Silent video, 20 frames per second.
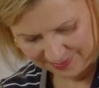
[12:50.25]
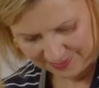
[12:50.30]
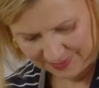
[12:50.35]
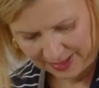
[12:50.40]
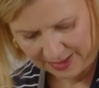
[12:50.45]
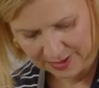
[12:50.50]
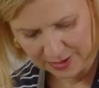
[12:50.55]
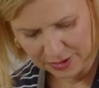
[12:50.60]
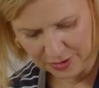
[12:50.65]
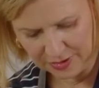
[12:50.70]

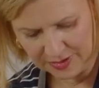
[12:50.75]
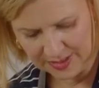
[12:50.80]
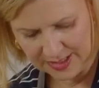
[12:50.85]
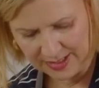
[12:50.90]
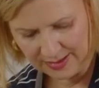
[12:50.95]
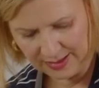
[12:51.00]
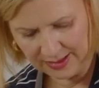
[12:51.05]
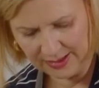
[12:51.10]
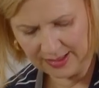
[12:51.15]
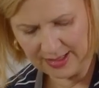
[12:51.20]
It turns a
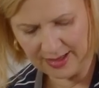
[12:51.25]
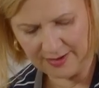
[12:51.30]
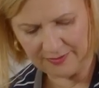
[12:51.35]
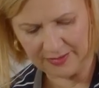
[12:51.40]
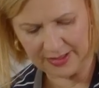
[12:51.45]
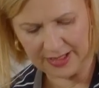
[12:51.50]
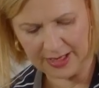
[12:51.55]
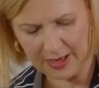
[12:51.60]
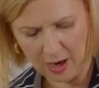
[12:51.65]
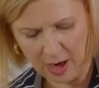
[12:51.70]

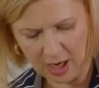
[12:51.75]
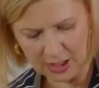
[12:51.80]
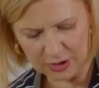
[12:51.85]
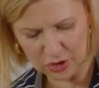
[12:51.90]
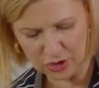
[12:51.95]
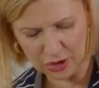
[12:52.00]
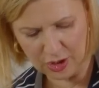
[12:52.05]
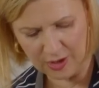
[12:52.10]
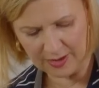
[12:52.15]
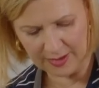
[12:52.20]
lovely hot
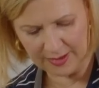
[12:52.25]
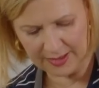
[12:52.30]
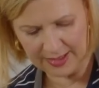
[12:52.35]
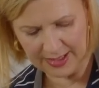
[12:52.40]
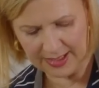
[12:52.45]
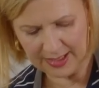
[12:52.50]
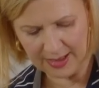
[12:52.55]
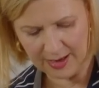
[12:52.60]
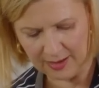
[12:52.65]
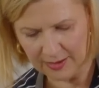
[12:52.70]

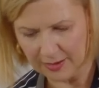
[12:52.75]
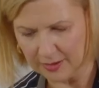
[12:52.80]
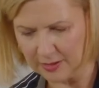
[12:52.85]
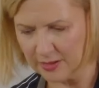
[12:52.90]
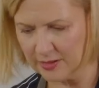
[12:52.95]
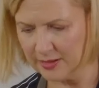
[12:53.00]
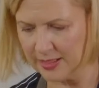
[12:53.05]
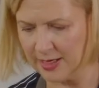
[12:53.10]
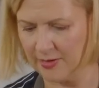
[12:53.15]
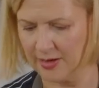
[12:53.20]
chocolatey
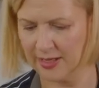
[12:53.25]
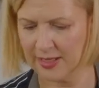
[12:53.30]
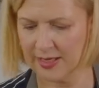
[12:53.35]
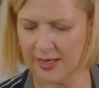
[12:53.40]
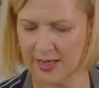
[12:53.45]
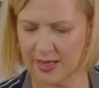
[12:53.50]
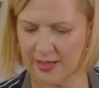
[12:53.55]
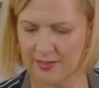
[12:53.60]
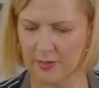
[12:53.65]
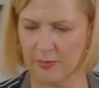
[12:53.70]
color. Now I
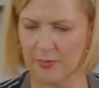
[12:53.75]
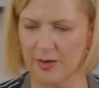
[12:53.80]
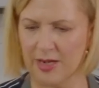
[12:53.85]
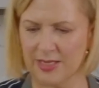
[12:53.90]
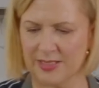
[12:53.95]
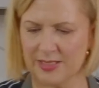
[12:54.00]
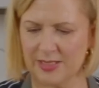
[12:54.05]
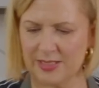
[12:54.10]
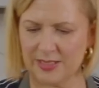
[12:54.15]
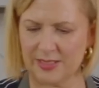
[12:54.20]
can add the
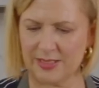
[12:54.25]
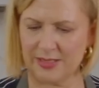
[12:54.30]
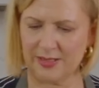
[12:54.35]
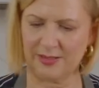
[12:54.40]
rest.